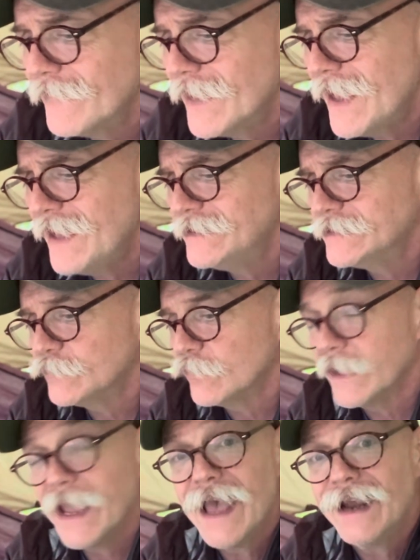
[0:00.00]
It doesn't
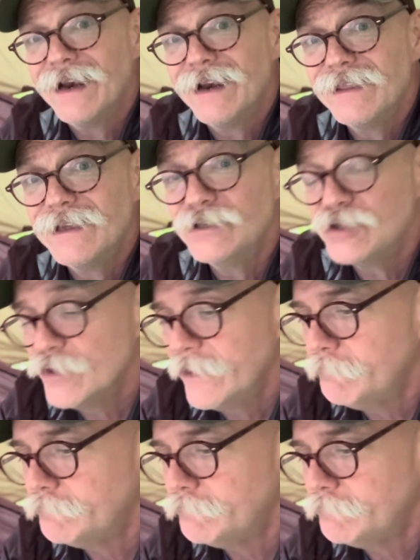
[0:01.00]
really add anything to it.